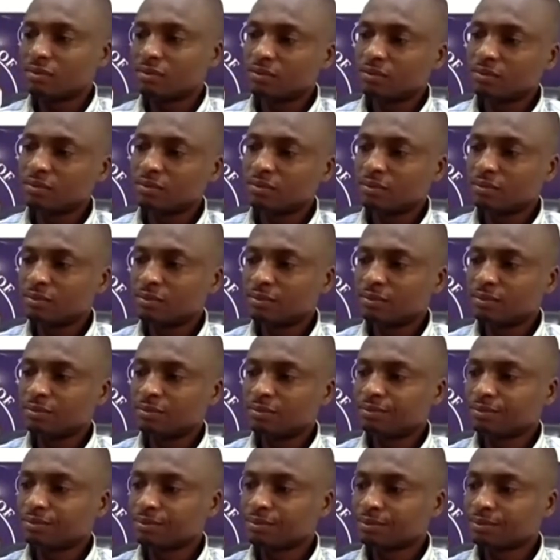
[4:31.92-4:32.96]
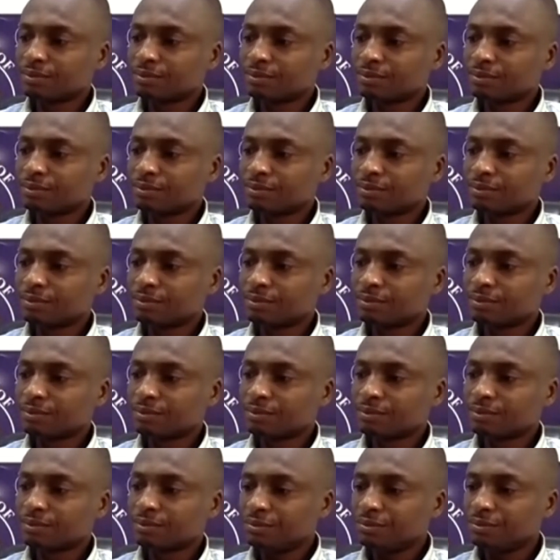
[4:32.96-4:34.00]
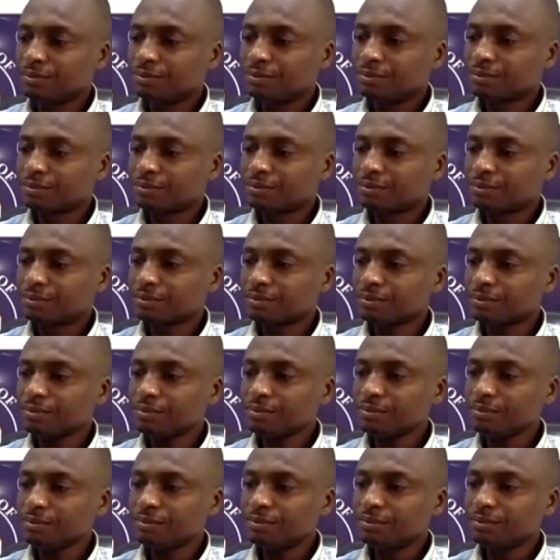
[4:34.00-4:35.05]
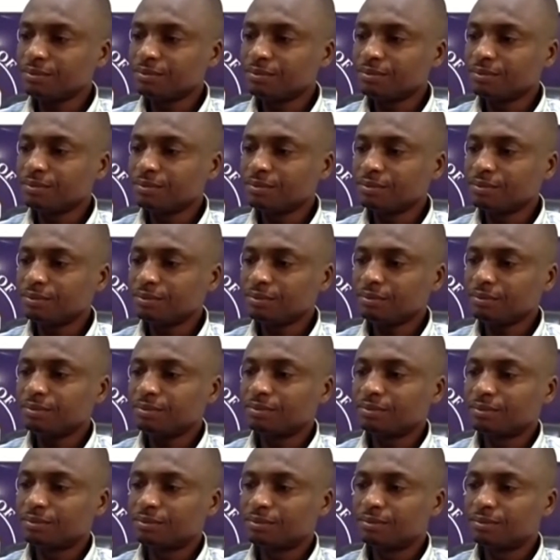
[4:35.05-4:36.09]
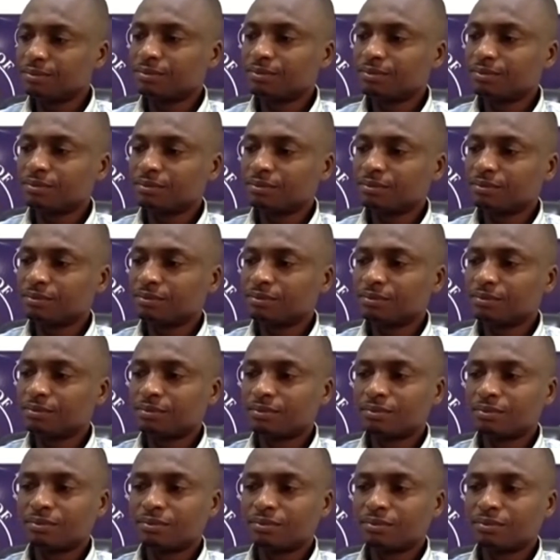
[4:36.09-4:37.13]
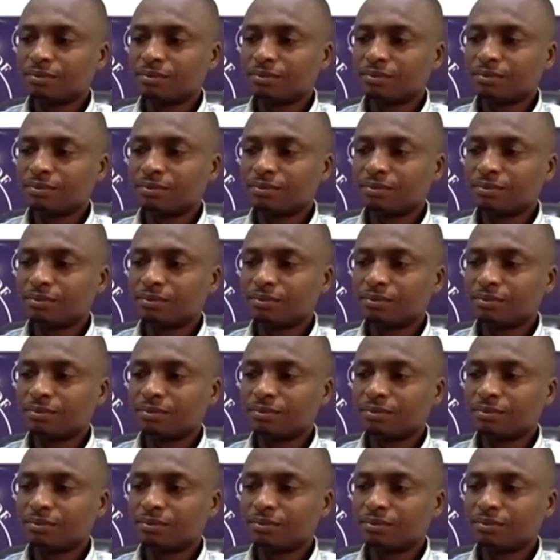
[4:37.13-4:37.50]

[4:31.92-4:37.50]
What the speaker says: The person shown says nothing.